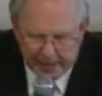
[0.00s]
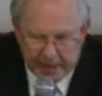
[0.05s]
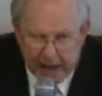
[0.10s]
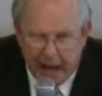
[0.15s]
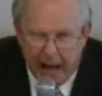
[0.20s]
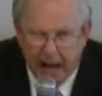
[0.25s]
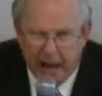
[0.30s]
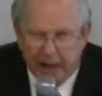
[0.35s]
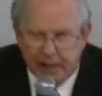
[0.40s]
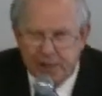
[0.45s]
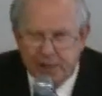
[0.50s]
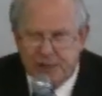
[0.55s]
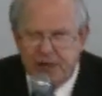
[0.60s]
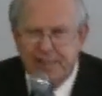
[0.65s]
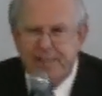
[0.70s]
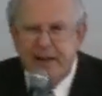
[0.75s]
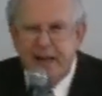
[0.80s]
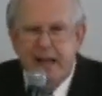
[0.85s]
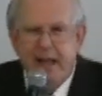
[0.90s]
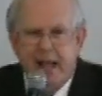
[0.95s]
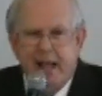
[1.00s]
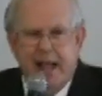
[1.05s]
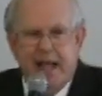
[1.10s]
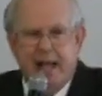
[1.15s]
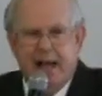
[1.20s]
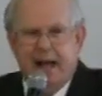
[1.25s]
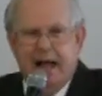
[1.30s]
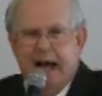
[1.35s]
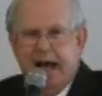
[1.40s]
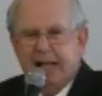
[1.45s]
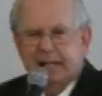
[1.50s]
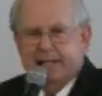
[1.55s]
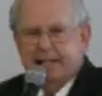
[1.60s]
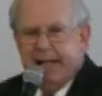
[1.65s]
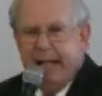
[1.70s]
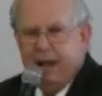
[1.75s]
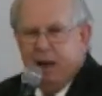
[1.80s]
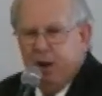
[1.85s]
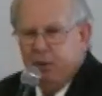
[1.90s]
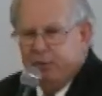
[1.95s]
college, uh, and I
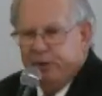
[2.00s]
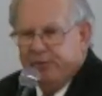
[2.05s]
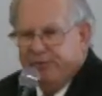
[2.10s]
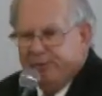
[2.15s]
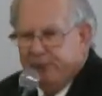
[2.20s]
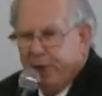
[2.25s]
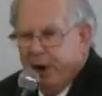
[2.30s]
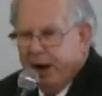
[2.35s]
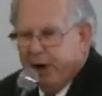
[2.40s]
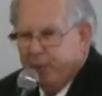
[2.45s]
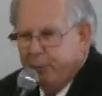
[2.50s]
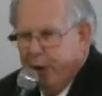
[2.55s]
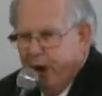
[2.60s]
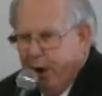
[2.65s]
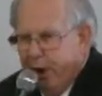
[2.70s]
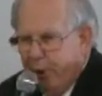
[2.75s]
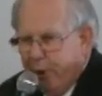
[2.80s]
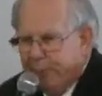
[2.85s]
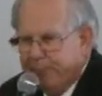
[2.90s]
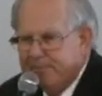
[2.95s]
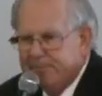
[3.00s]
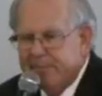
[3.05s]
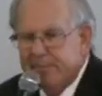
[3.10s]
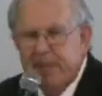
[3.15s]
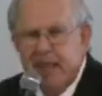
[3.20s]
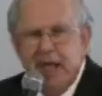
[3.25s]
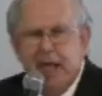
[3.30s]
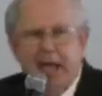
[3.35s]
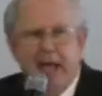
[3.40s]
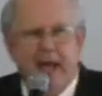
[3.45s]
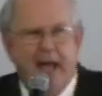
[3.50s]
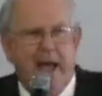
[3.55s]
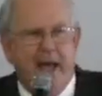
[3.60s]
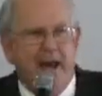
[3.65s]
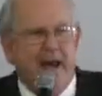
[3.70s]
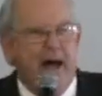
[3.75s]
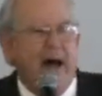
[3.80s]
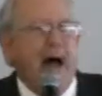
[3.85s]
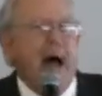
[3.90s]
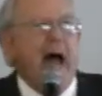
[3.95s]
sat on the front row.
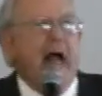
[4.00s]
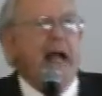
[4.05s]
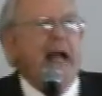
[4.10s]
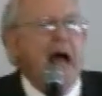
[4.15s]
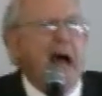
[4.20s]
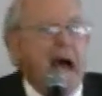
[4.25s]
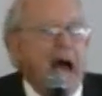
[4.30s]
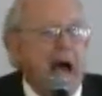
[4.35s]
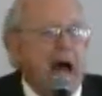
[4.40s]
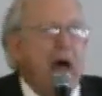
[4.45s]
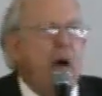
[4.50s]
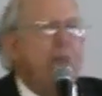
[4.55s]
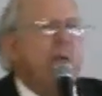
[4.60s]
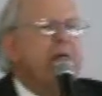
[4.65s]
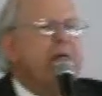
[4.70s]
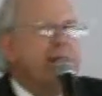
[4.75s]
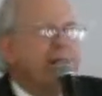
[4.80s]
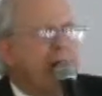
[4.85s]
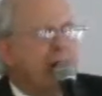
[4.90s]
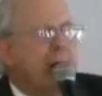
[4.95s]
And uh, I, I, went to